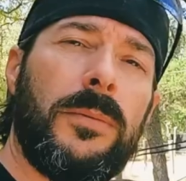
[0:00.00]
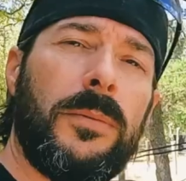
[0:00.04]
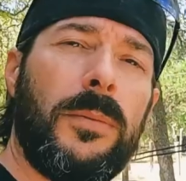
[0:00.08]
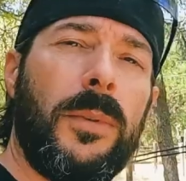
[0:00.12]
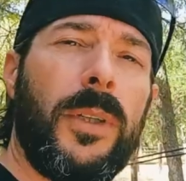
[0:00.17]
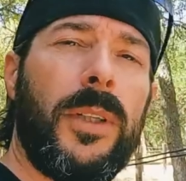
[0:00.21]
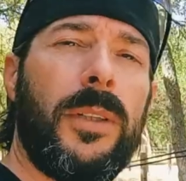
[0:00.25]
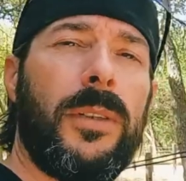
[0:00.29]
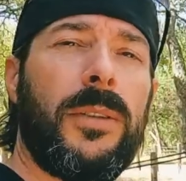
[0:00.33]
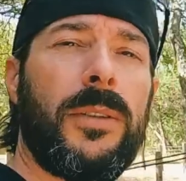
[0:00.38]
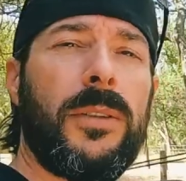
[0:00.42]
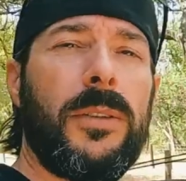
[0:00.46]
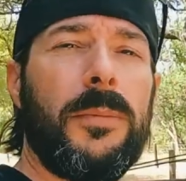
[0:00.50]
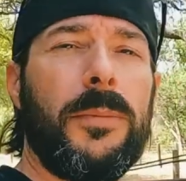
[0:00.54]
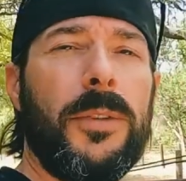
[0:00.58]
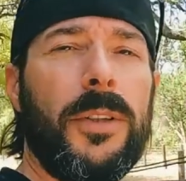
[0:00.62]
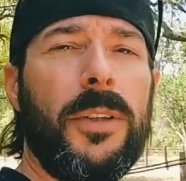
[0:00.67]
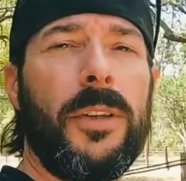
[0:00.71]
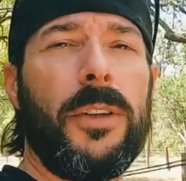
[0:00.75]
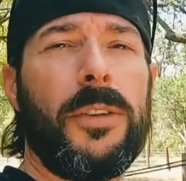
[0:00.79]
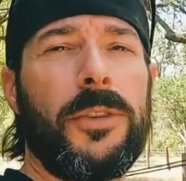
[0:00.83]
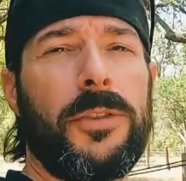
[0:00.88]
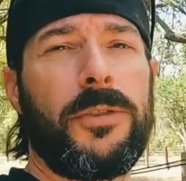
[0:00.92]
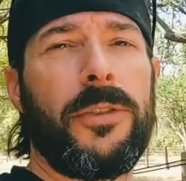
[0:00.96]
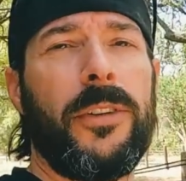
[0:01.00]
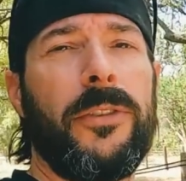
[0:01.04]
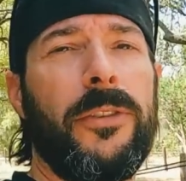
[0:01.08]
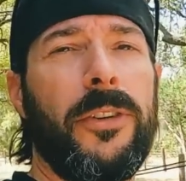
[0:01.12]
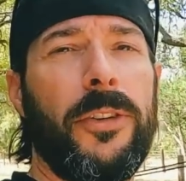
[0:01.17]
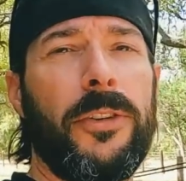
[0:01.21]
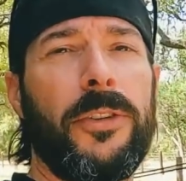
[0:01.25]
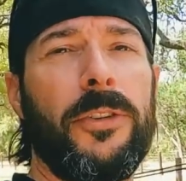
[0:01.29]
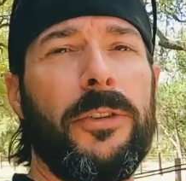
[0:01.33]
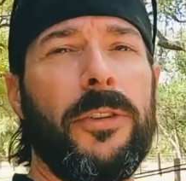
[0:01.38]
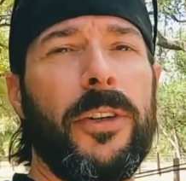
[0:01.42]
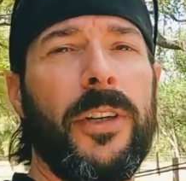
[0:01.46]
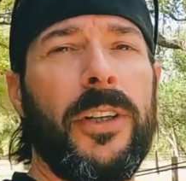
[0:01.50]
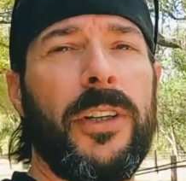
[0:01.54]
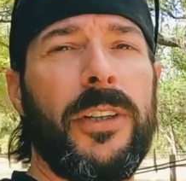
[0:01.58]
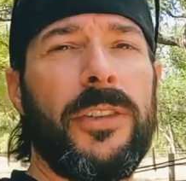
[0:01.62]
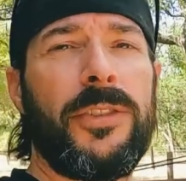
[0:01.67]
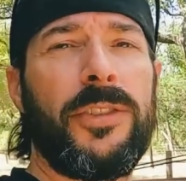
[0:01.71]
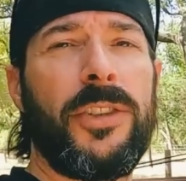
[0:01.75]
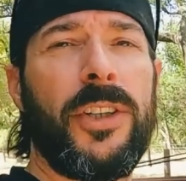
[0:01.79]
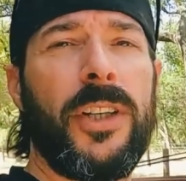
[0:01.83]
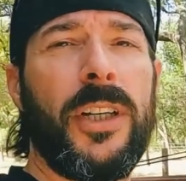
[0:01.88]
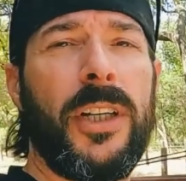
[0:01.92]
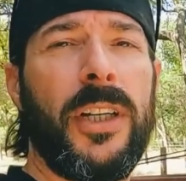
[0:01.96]
Welcome to Garth's Graveyard
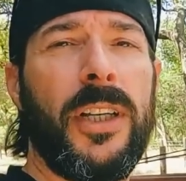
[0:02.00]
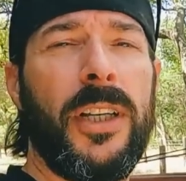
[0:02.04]
Garage.